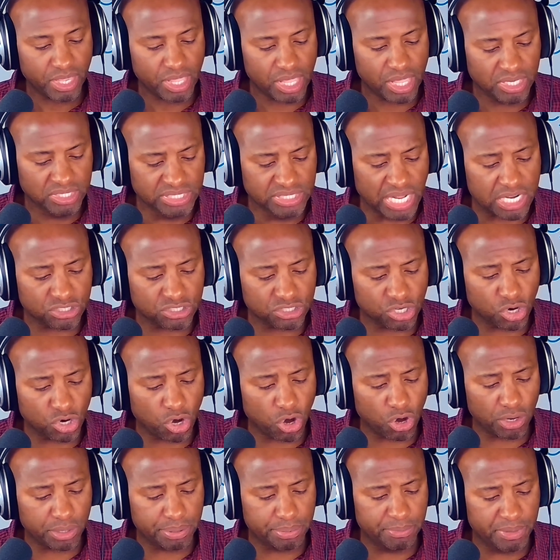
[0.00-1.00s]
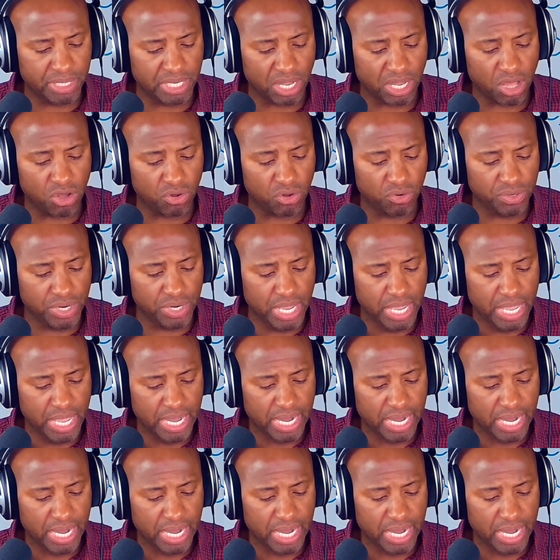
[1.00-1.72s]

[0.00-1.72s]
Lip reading: Dr. Kirk Milhon,